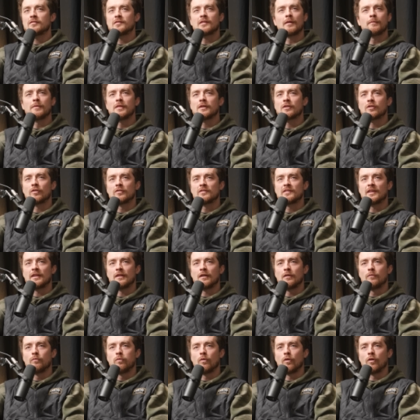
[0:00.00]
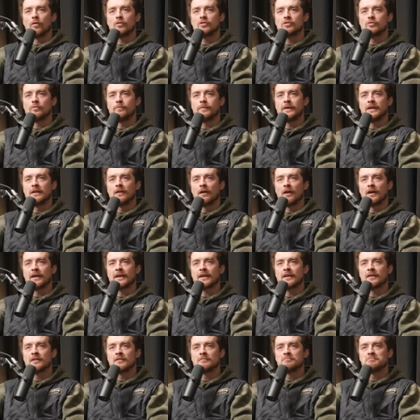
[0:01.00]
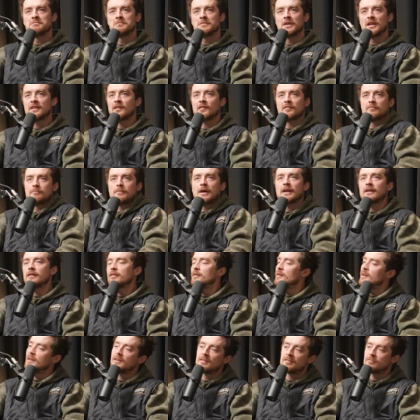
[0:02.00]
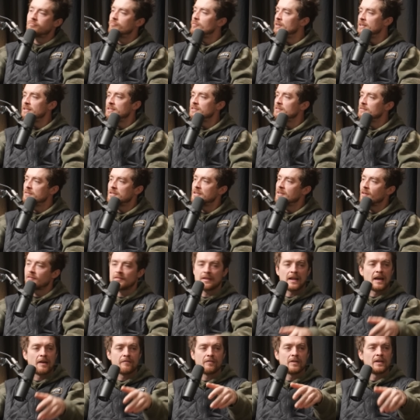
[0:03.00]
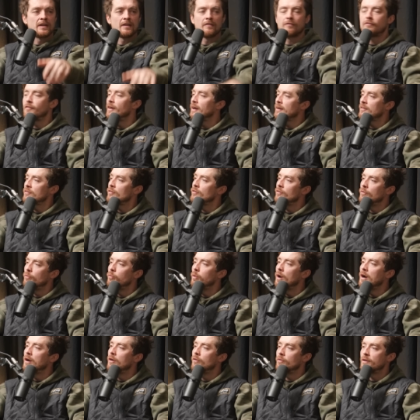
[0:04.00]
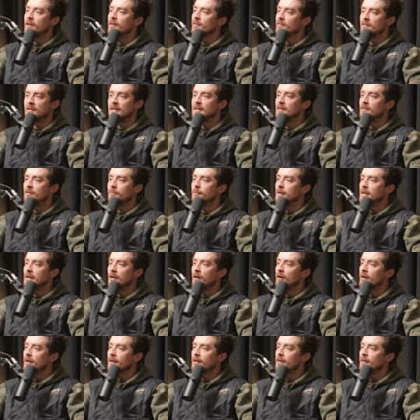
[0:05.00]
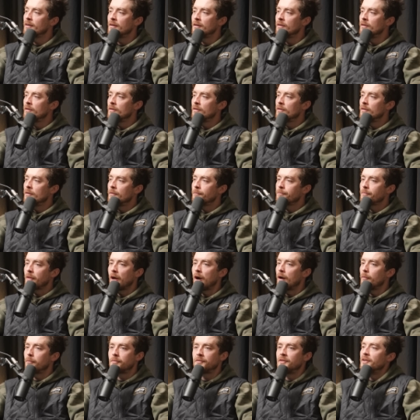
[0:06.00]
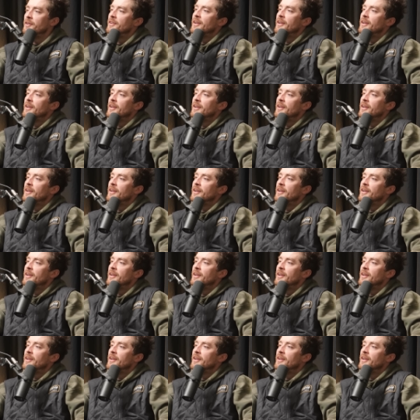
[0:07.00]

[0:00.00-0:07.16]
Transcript: some of the content I watch will be like... It doesn't matter that it's recent. It doesn't have any effect on the world. It doesn't need to be like up to